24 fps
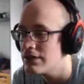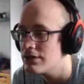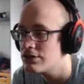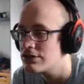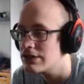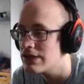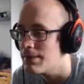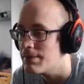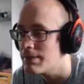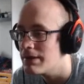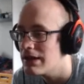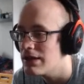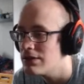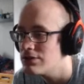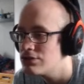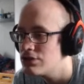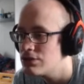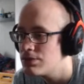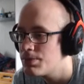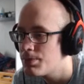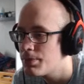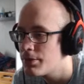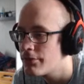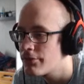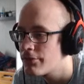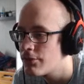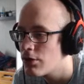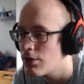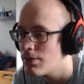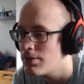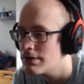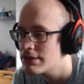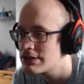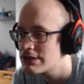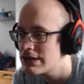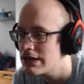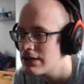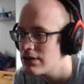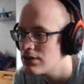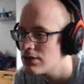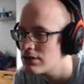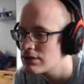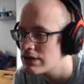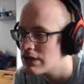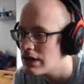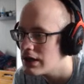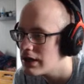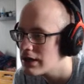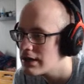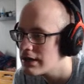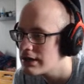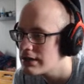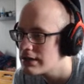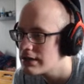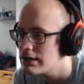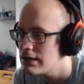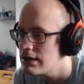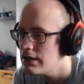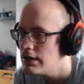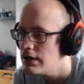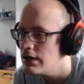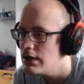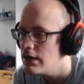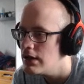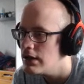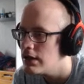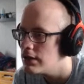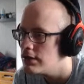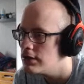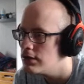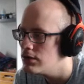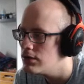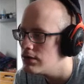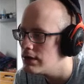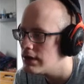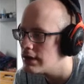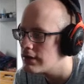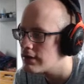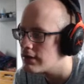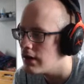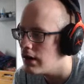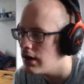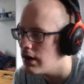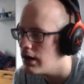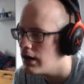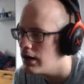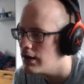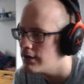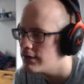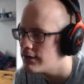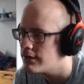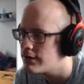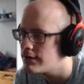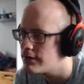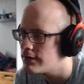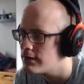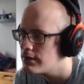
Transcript: Step allows you to perform a single target unit haunt.